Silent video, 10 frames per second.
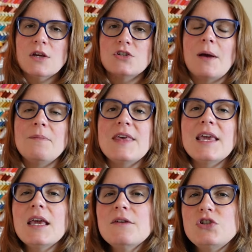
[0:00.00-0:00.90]
So I'm
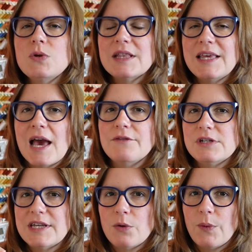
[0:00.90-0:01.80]
thinking of doing the
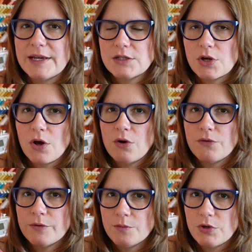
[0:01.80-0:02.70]
Everyday Waistcoat
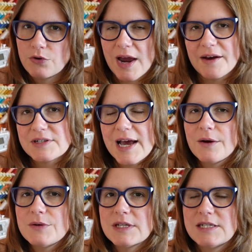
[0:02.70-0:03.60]
from New Craft
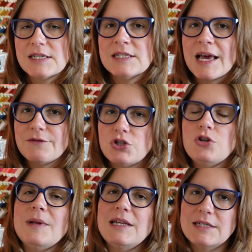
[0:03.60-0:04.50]
House because it doesn't have
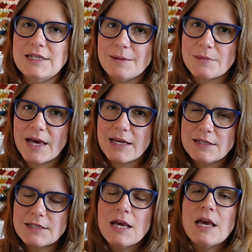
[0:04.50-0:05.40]
too many seam
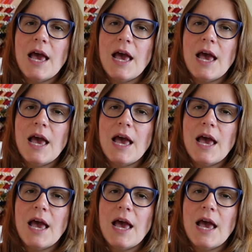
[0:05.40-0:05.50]
lines